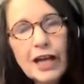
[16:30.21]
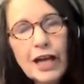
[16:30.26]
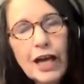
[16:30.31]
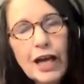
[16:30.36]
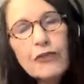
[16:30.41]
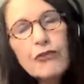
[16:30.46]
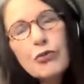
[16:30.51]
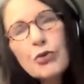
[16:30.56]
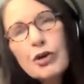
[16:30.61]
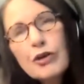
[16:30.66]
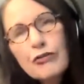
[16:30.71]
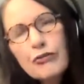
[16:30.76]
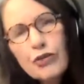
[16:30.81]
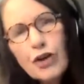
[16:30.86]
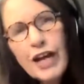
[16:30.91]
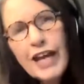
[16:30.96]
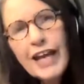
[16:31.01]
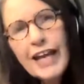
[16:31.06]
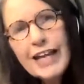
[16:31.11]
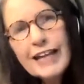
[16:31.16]
If we're
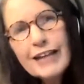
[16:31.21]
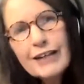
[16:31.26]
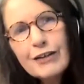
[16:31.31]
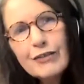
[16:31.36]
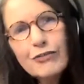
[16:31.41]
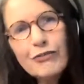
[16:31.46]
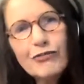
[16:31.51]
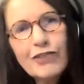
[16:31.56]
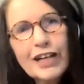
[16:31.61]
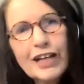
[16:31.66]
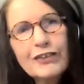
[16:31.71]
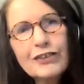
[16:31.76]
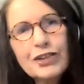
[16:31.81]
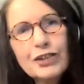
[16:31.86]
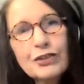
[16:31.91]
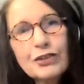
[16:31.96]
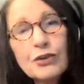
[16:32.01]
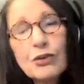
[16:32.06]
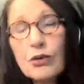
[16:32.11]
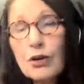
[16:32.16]
afraid of
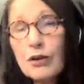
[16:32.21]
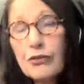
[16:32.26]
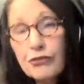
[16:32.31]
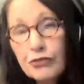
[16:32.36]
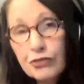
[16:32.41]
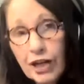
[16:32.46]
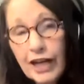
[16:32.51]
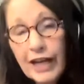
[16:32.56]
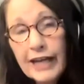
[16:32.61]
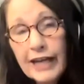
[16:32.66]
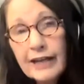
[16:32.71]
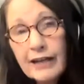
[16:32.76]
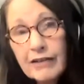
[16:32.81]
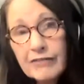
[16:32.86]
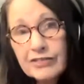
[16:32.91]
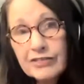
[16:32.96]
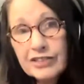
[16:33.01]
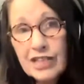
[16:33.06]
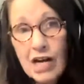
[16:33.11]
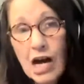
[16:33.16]
failure or afraid
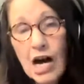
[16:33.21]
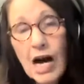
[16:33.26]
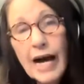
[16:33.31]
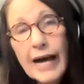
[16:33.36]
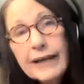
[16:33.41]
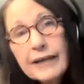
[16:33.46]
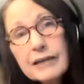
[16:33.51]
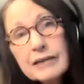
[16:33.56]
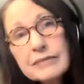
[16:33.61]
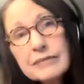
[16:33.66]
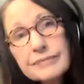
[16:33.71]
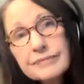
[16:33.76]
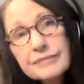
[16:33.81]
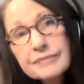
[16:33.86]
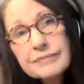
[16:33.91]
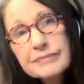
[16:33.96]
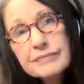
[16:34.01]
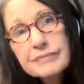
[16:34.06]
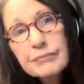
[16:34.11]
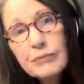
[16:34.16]
of God,
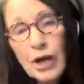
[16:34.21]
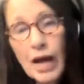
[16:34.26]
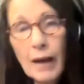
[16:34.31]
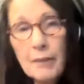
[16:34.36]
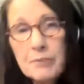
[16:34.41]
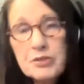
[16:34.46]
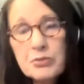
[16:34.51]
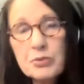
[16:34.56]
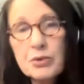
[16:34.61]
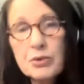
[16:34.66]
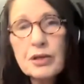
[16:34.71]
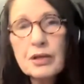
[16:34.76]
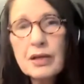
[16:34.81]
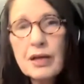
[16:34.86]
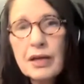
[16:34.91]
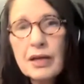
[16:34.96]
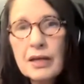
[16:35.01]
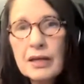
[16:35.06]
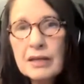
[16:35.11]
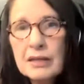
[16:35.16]
perhaps we're
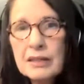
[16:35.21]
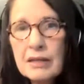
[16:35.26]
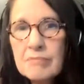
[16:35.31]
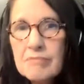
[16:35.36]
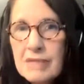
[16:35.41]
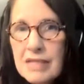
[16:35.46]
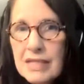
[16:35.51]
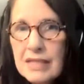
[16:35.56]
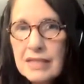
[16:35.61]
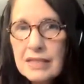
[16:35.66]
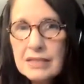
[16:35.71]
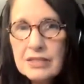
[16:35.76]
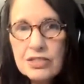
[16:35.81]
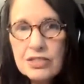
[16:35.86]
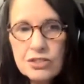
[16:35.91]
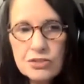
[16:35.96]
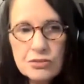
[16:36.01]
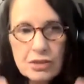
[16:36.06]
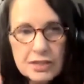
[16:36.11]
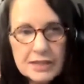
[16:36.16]
committed
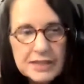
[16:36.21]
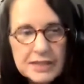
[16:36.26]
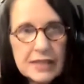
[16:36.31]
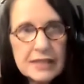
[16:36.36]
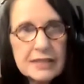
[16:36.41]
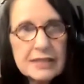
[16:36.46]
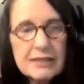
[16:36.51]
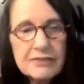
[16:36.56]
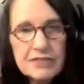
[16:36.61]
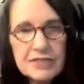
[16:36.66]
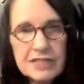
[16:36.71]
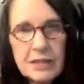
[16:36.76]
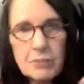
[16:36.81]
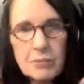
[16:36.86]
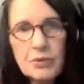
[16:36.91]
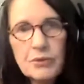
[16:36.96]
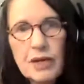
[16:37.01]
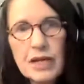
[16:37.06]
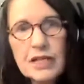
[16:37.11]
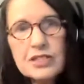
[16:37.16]
to a sense of
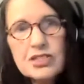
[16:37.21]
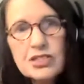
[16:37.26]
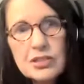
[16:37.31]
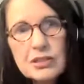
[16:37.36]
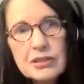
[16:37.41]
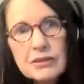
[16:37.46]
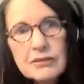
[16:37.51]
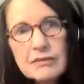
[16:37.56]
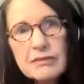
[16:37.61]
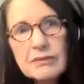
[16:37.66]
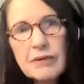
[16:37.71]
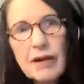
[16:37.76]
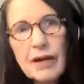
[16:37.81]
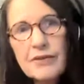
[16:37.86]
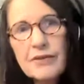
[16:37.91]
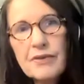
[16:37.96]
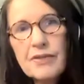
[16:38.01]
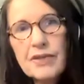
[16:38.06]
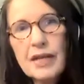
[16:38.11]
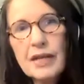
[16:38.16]
separation
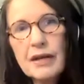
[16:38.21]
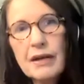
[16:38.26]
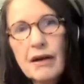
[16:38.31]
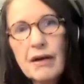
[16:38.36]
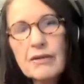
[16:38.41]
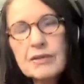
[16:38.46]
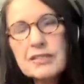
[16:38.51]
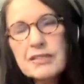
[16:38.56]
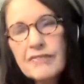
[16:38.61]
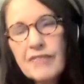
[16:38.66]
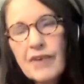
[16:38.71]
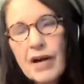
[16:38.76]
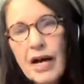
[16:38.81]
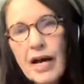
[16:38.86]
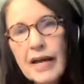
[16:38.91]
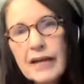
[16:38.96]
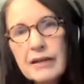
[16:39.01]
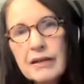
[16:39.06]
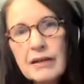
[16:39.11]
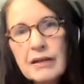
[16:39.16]
rather than our
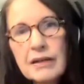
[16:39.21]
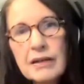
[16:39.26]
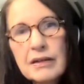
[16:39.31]
divine